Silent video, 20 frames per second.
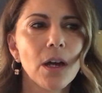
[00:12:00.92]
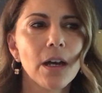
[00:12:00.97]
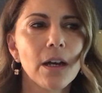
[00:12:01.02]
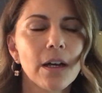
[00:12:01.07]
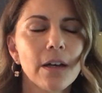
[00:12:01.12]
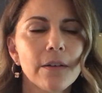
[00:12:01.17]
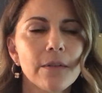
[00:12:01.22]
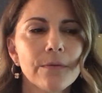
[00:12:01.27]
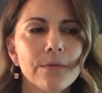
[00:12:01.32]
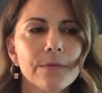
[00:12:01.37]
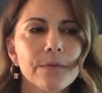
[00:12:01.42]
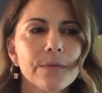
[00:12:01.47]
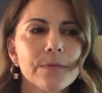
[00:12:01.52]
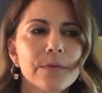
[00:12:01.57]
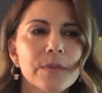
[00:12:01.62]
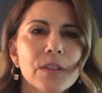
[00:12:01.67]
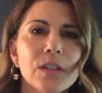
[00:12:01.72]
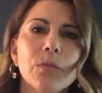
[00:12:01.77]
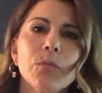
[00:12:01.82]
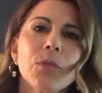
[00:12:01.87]
of
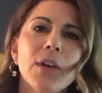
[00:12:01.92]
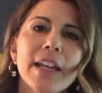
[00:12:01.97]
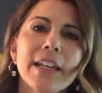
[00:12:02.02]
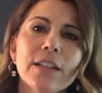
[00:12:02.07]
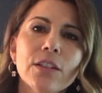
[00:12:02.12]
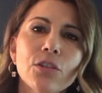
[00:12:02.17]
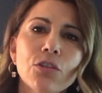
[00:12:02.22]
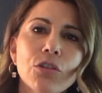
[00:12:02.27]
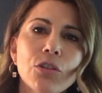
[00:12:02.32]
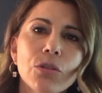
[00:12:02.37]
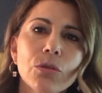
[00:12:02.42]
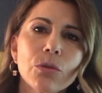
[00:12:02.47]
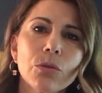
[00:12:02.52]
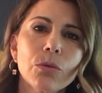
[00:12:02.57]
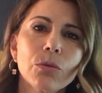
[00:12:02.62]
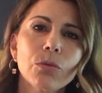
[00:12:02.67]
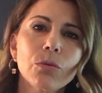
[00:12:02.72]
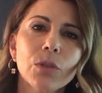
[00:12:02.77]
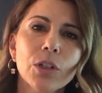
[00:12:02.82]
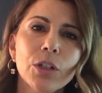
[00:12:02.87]
some ways to
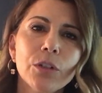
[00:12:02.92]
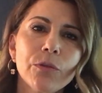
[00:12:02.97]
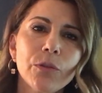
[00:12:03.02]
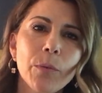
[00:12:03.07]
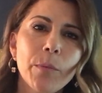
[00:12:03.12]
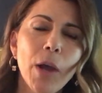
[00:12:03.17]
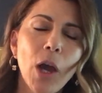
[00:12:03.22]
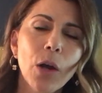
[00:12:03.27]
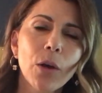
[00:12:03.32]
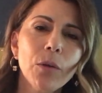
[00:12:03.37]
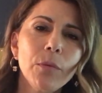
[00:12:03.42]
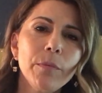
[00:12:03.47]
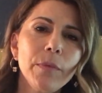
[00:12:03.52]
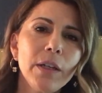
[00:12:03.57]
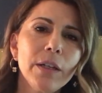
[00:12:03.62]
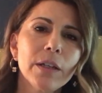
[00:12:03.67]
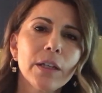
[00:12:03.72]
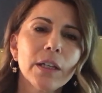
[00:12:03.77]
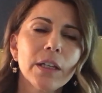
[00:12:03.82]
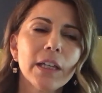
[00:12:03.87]
work from home
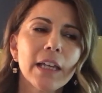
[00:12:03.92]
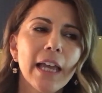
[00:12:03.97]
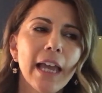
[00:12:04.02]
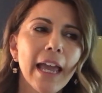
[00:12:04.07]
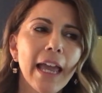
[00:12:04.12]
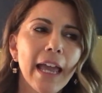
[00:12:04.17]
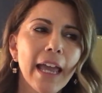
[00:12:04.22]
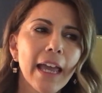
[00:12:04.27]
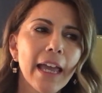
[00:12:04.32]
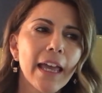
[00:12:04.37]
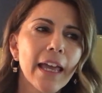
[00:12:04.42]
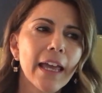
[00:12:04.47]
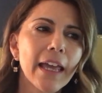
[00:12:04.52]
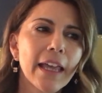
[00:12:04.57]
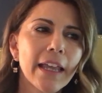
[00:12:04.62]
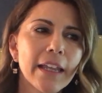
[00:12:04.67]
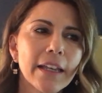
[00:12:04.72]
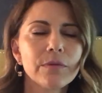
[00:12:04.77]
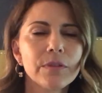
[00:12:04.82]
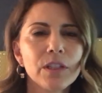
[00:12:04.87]

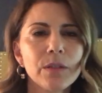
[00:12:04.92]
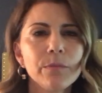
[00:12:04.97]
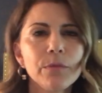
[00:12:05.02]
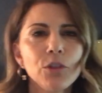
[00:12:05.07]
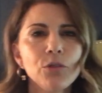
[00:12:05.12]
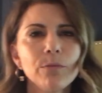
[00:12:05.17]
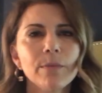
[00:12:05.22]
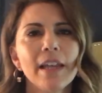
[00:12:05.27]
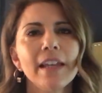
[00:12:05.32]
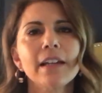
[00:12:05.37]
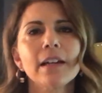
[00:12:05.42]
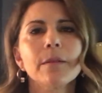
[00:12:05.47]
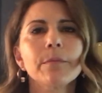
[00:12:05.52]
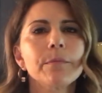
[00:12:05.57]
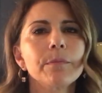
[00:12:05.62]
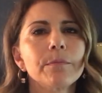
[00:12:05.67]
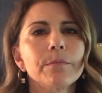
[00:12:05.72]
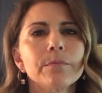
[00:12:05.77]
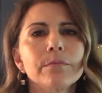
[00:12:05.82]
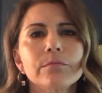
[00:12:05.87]
and some new
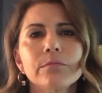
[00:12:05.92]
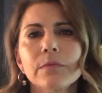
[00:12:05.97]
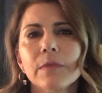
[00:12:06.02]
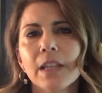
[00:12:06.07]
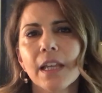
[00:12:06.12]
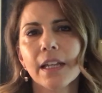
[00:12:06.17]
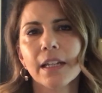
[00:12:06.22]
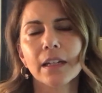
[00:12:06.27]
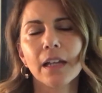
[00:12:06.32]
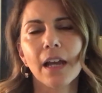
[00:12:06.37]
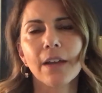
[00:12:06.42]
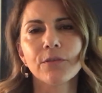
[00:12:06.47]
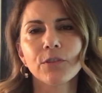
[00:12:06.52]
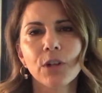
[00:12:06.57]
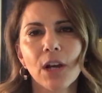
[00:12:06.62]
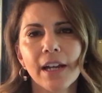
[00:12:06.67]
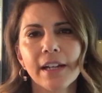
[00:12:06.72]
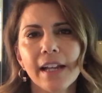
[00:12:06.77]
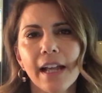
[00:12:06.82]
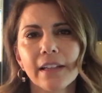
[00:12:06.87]
makeup that I've
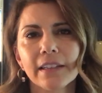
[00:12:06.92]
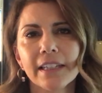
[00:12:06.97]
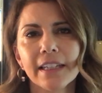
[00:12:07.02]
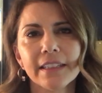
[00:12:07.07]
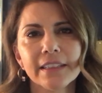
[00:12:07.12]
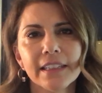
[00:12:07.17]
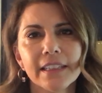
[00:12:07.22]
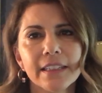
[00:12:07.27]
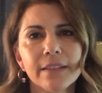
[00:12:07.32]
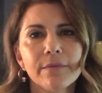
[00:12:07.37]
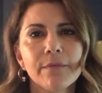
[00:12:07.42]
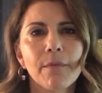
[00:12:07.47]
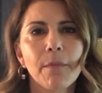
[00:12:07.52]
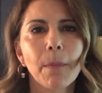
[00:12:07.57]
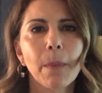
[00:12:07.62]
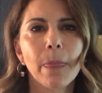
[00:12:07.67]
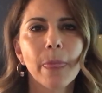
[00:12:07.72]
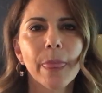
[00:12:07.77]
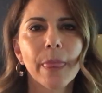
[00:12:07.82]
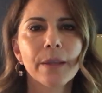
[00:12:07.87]
tried out lately.
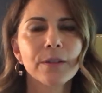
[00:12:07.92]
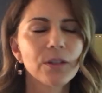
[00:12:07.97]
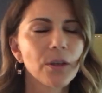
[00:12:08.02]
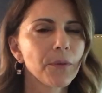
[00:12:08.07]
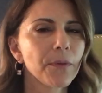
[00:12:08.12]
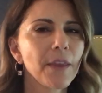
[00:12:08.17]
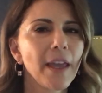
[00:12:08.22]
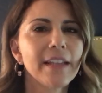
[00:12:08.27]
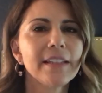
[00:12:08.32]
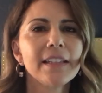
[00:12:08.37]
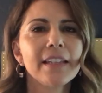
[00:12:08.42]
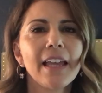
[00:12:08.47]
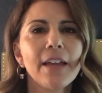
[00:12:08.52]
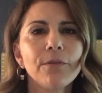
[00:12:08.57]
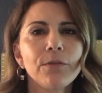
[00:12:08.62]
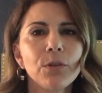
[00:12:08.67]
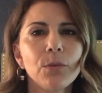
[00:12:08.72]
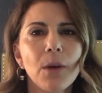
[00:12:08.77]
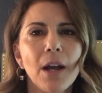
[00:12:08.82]
So thanks again for